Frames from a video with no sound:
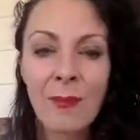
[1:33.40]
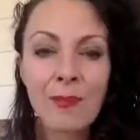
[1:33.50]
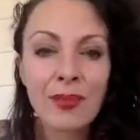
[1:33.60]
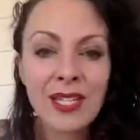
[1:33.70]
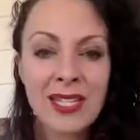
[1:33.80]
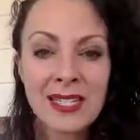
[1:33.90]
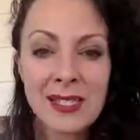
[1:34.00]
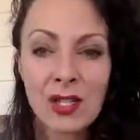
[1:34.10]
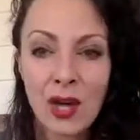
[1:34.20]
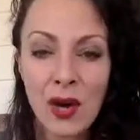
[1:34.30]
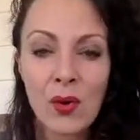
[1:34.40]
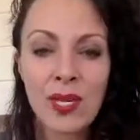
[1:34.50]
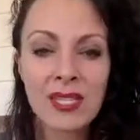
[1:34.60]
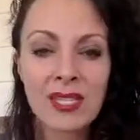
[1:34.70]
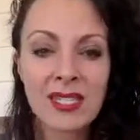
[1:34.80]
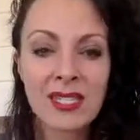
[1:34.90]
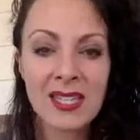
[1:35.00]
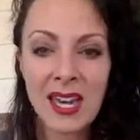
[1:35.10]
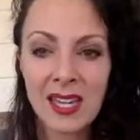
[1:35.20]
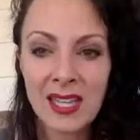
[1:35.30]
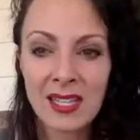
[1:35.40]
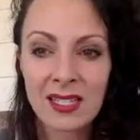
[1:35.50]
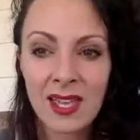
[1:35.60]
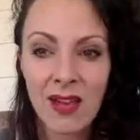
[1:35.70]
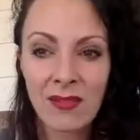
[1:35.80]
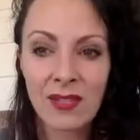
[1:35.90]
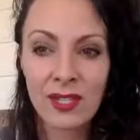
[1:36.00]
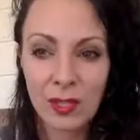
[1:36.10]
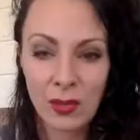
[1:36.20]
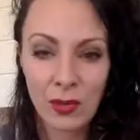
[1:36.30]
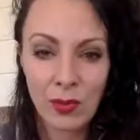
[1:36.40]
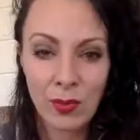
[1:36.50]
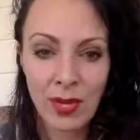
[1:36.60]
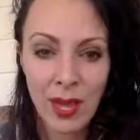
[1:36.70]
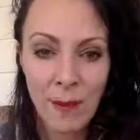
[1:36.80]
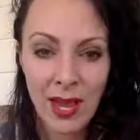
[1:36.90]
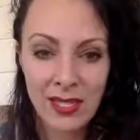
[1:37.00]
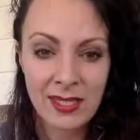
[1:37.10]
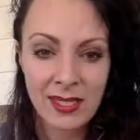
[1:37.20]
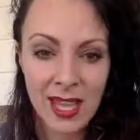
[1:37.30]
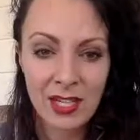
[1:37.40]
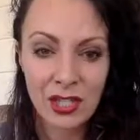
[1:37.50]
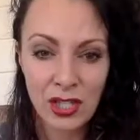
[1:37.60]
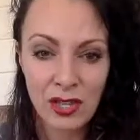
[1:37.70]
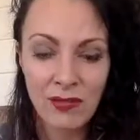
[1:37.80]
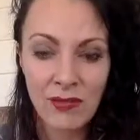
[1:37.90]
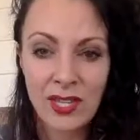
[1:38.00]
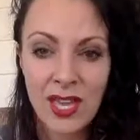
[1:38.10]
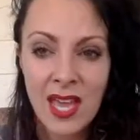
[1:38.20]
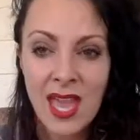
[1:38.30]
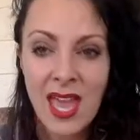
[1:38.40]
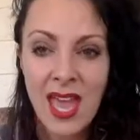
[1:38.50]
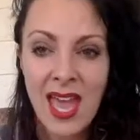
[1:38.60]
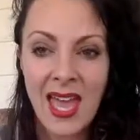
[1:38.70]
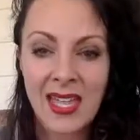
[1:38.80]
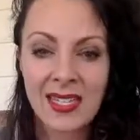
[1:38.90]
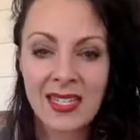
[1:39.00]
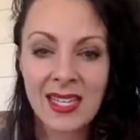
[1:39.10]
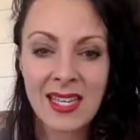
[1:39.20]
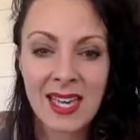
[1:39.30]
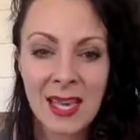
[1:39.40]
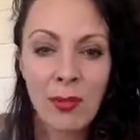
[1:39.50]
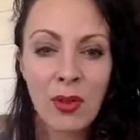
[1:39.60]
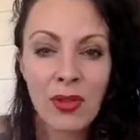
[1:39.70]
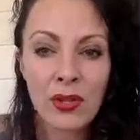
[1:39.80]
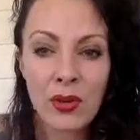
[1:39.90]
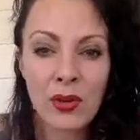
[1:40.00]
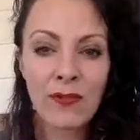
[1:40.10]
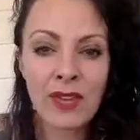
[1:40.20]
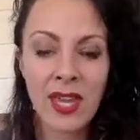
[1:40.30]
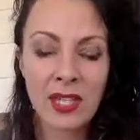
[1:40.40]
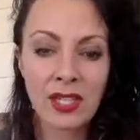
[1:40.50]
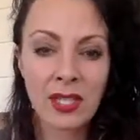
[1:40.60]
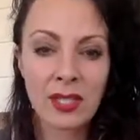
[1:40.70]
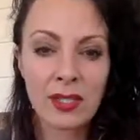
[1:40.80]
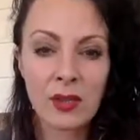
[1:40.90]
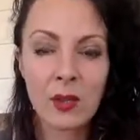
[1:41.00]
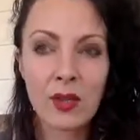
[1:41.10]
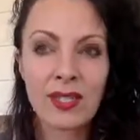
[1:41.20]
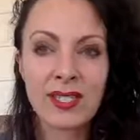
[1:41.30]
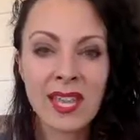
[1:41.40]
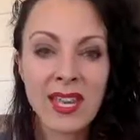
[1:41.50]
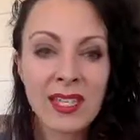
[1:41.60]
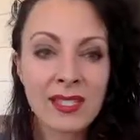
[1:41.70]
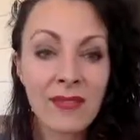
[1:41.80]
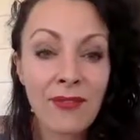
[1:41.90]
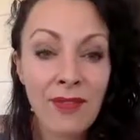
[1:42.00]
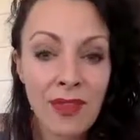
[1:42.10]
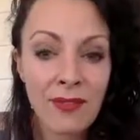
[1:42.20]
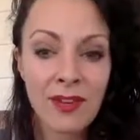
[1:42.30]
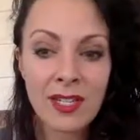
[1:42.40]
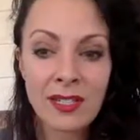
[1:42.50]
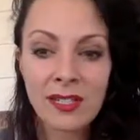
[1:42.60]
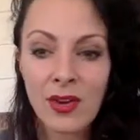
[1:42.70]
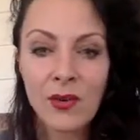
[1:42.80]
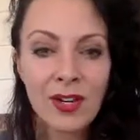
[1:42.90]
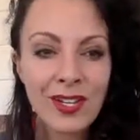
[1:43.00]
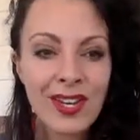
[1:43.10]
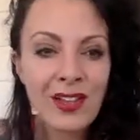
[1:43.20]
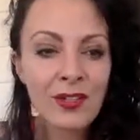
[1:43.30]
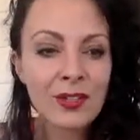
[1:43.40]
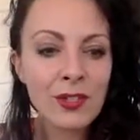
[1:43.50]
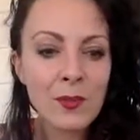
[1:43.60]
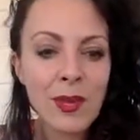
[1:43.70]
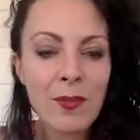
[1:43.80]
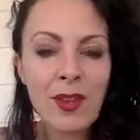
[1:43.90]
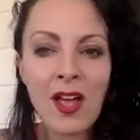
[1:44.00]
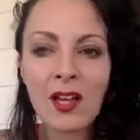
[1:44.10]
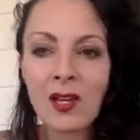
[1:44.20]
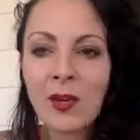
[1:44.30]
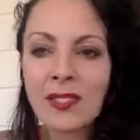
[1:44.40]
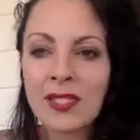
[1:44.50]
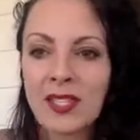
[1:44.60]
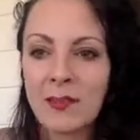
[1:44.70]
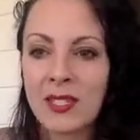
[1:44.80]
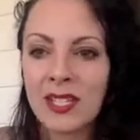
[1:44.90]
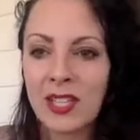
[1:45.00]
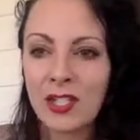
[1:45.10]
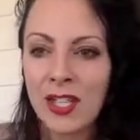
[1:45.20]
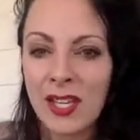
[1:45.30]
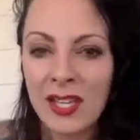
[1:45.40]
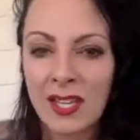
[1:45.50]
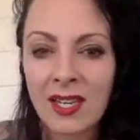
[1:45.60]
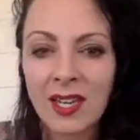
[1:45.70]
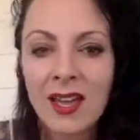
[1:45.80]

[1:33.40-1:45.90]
please go into the settings of this group, a mindset shift, and enable the notifications or set it to favorites. Oh good, now there's 2 people on. Who else is on besides Shannon?